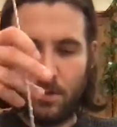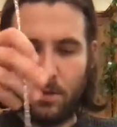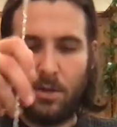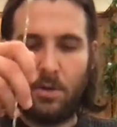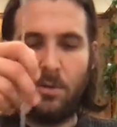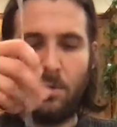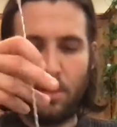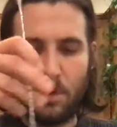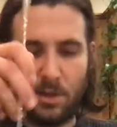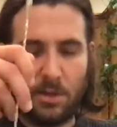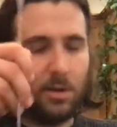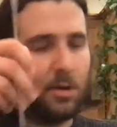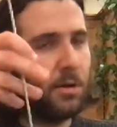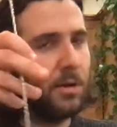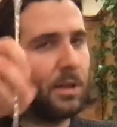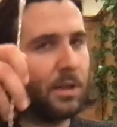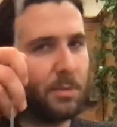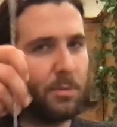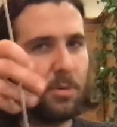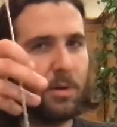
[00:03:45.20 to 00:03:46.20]
You want to stir
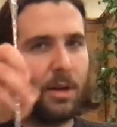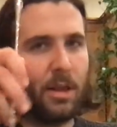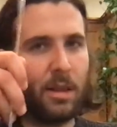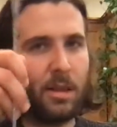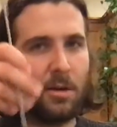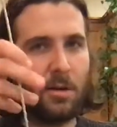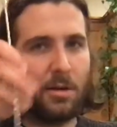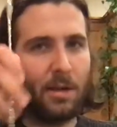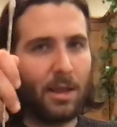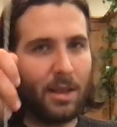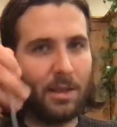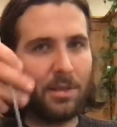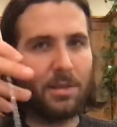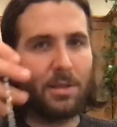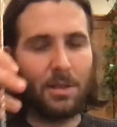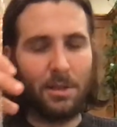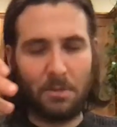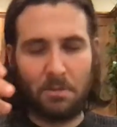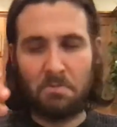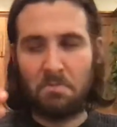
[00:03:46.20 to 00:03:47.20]
this pretty thoroughly. This
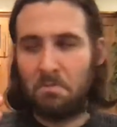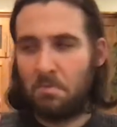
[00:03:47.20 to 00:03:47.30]
is